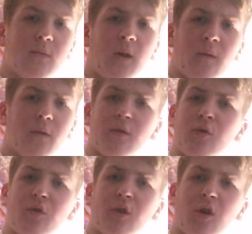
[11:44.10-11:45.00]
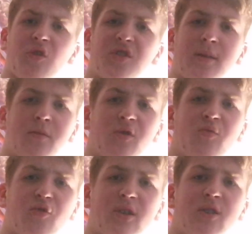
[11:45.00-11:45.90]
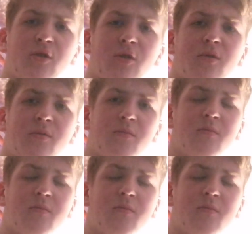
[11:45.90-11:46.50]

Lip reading: And the concept is pretty good,